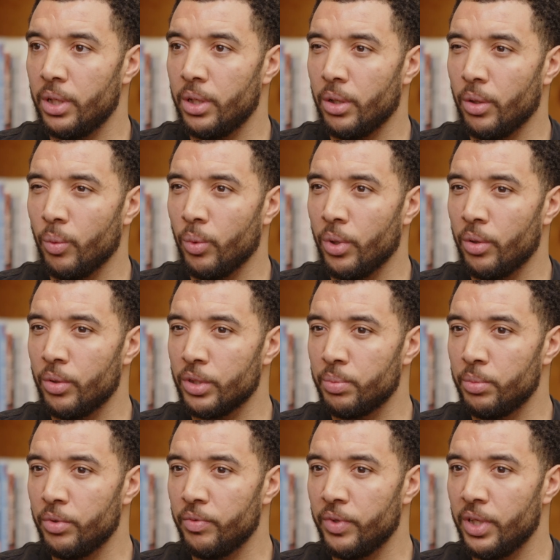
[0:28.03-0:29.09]
whole world is
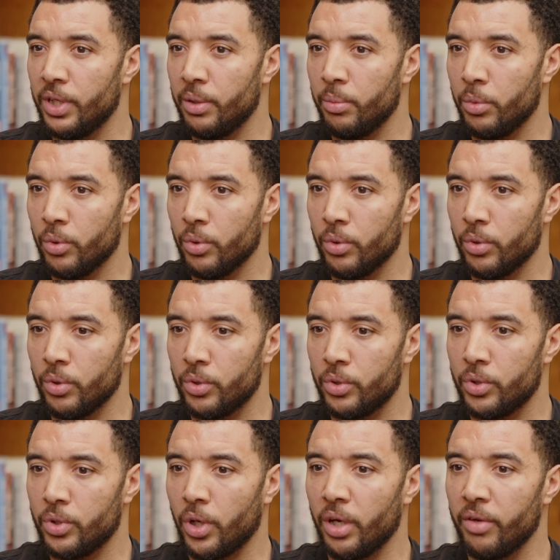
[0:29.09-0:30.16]
moving in a more
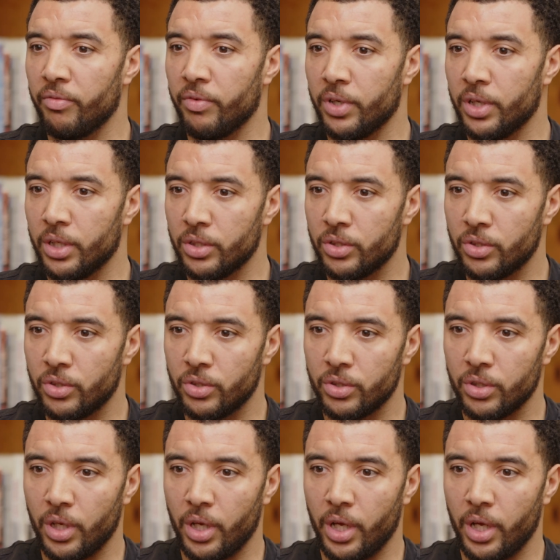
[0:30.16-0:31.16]
diverse